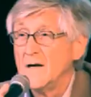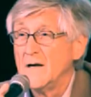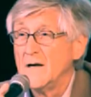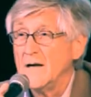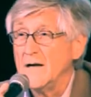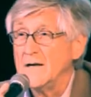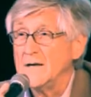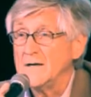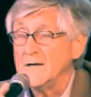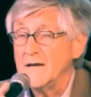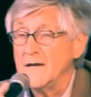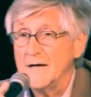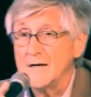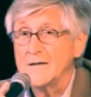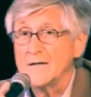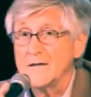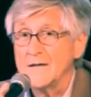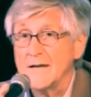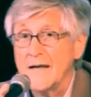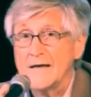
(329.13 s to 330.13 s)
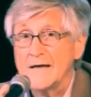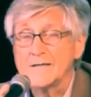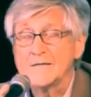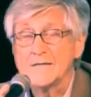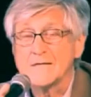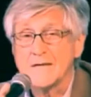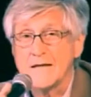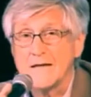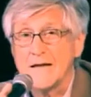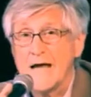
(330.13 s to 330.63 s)
and yet an
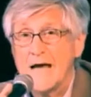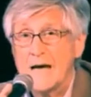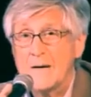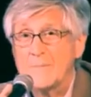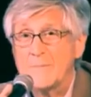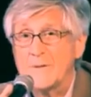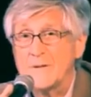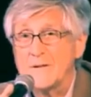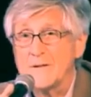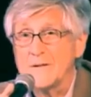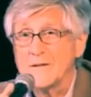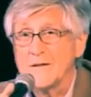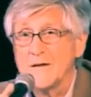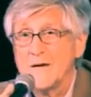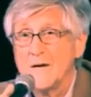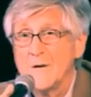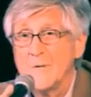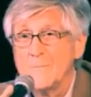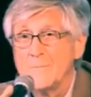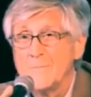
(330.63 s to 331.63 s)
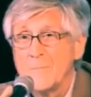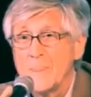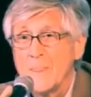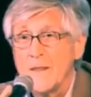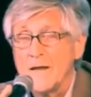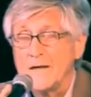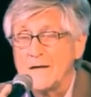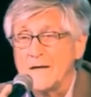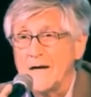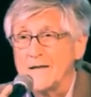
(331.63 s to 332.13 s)
accident happened.
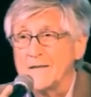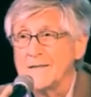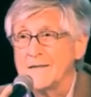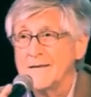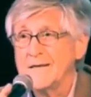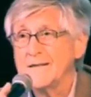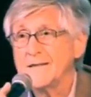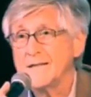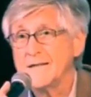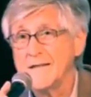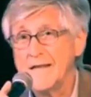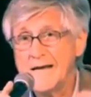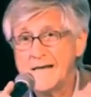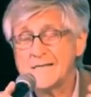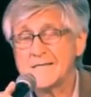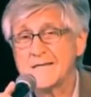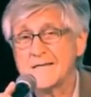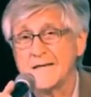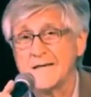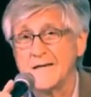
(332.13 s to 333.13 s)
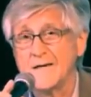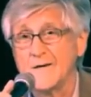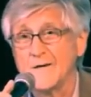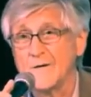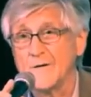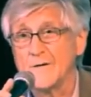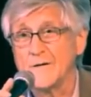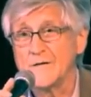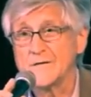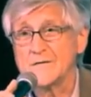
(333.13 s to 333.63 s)
And I think the lesson
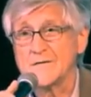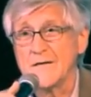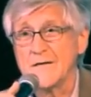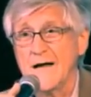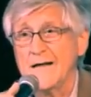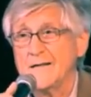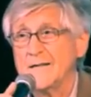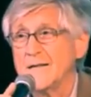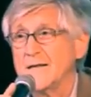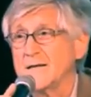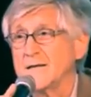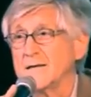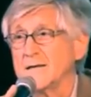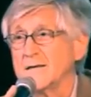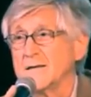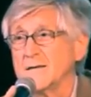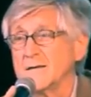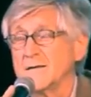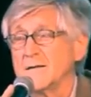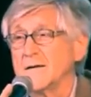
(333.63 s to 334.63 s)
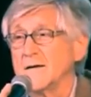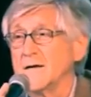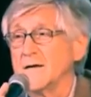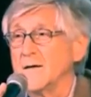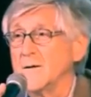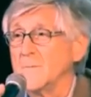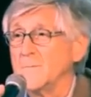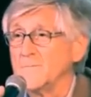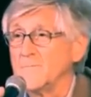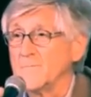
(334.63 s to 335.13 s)
here is not that,
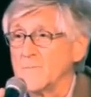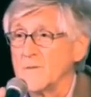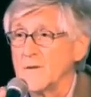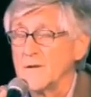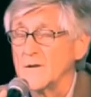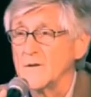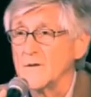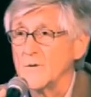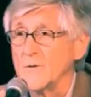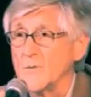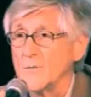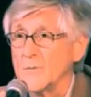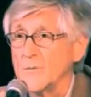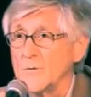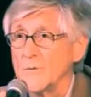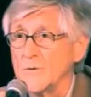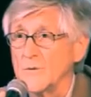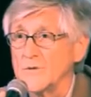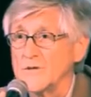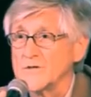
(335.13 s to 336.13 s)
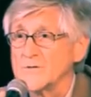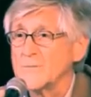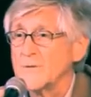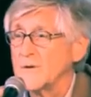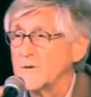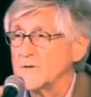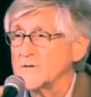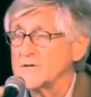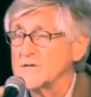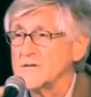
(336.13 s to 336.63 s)
um, you know, just
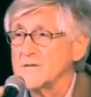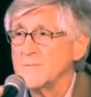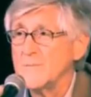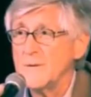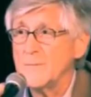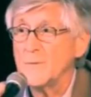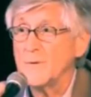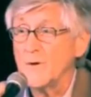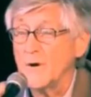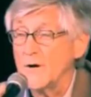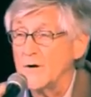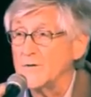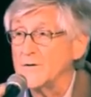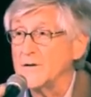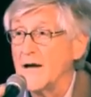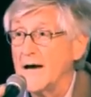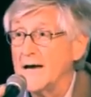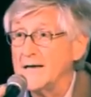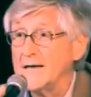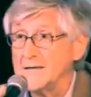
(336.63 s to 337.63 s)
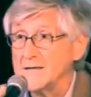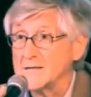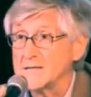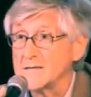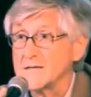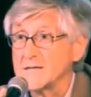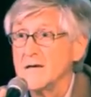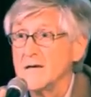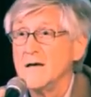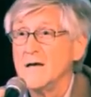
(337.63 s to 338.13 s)
because these people are nice,
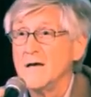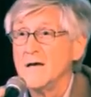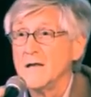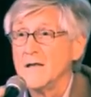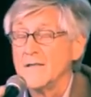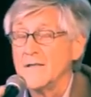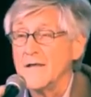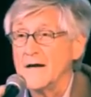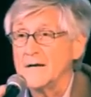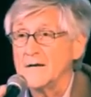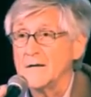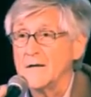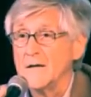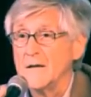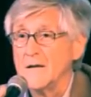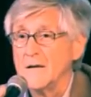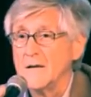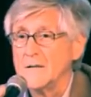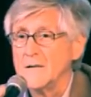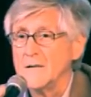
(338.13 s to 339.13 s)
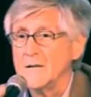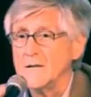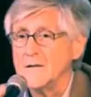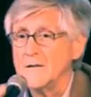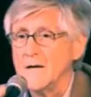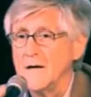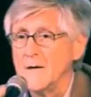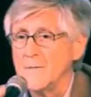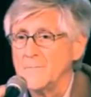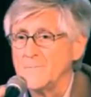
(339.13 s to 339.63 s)
that, the,
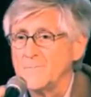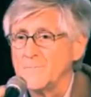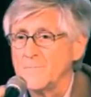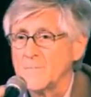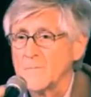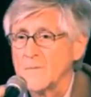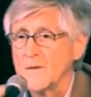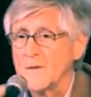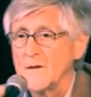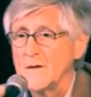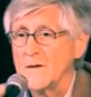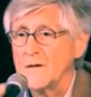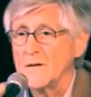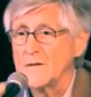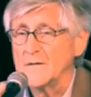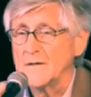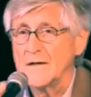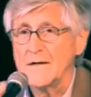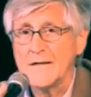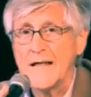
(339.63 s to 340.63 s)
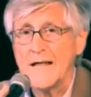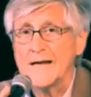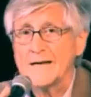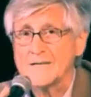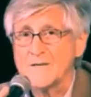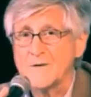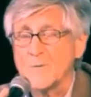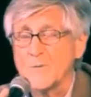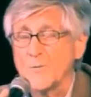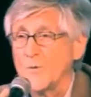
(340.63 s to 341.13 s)
um, uh, that an
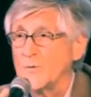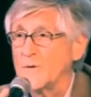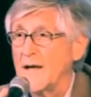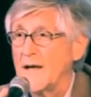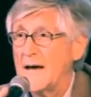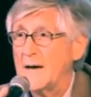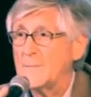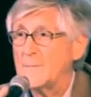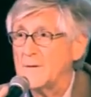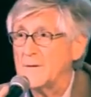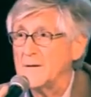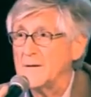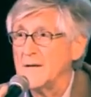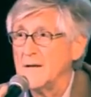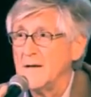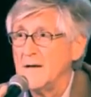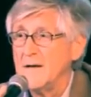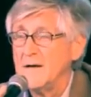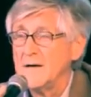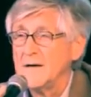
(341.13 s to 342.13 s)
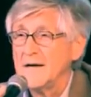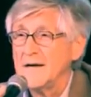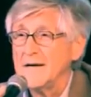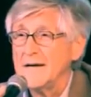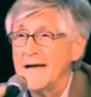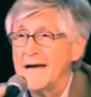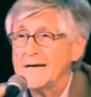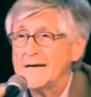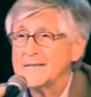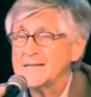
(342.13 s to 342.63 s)
accident won't happen. An
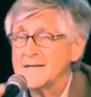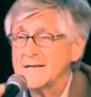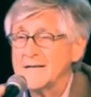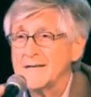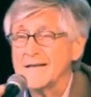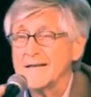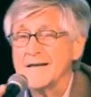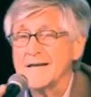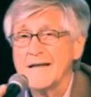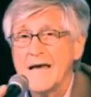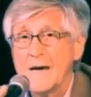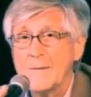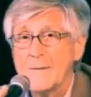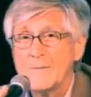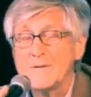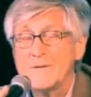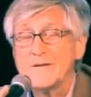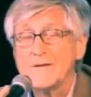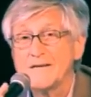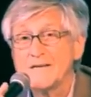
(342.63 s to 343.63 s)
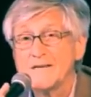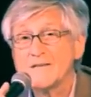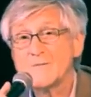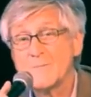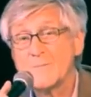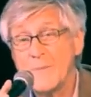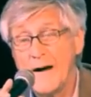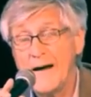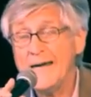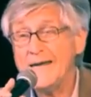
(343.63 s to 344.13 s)
accident can happen
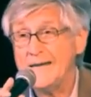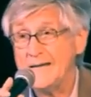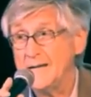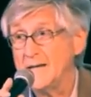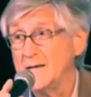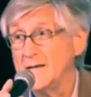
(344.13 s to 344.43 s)
despite